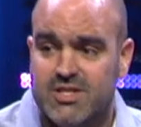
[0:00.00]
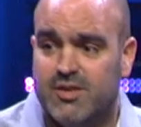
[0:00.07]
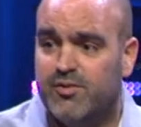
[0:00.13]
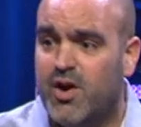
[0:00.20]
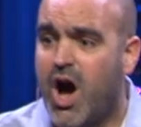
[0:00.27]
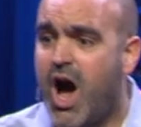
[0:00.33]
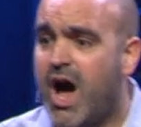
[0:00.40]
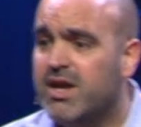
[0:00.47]
of
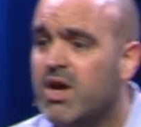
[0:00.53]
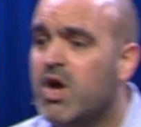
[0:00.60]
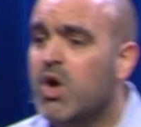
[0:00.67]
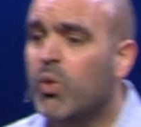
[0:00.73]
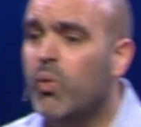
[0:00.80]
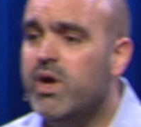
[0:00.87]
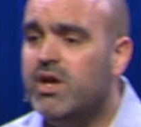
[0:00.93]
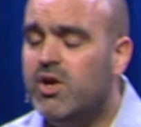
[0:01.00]
God,
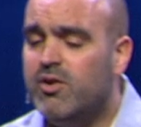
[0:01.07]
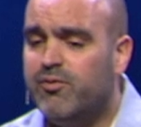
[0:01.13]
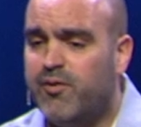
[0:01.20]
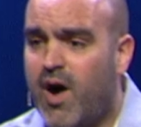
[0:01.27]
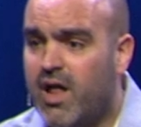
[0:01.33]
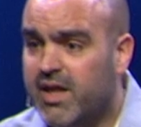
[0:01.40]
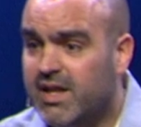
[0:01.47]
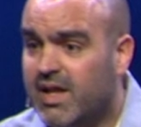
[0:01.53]
we could
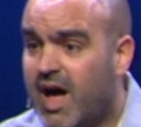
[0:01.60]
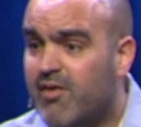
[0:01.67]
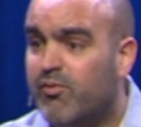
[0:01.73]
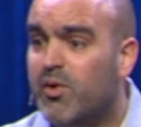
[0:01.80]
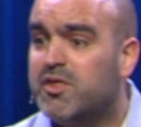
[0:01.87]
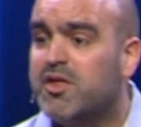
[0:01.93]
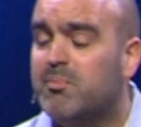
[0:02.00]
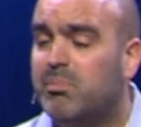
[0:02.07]
fall in love
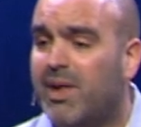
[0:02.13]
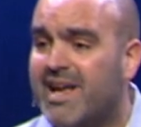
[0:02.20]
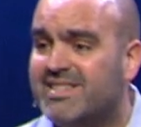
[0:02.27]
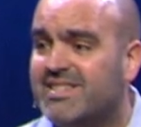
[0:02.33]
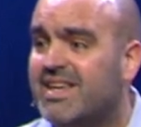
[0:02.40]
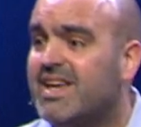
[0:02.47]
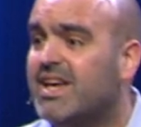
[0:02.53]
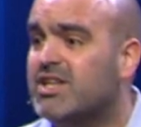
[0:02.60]
with the
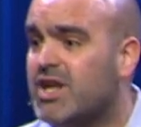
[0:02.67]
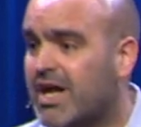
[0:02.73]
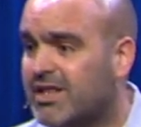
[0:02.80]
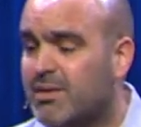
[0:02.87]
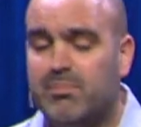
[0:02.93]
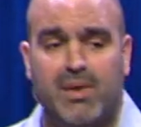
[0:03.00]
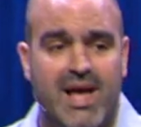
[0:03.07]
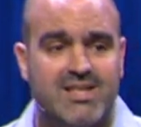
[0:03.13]
blessing and not
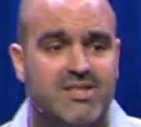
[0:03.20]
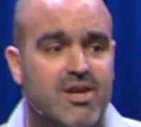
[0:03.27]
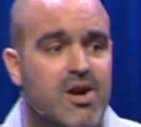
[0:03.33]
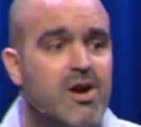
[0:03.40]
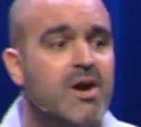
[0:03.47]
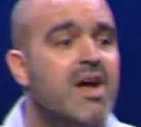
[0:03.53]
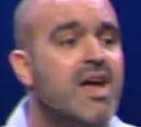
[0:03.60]
the blesser.